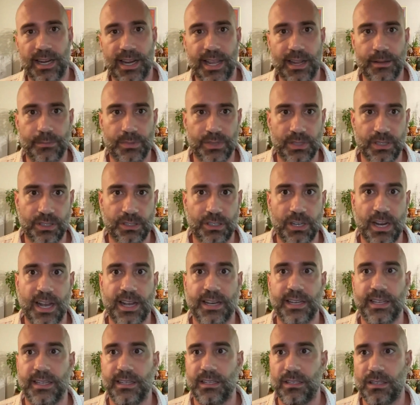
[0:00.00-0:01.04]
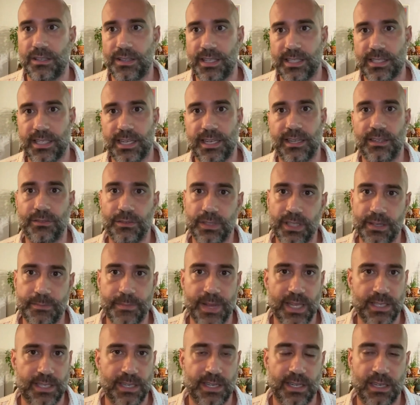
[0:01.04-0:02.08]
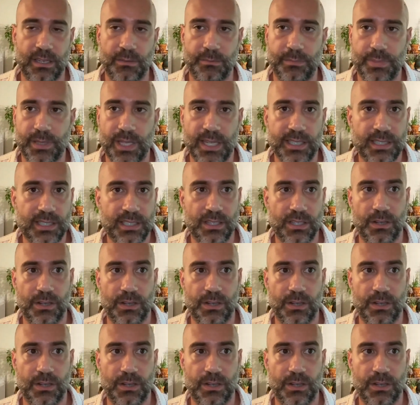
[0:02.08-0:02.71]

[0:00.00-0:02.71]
able to track it, all that's getting really messy and complex.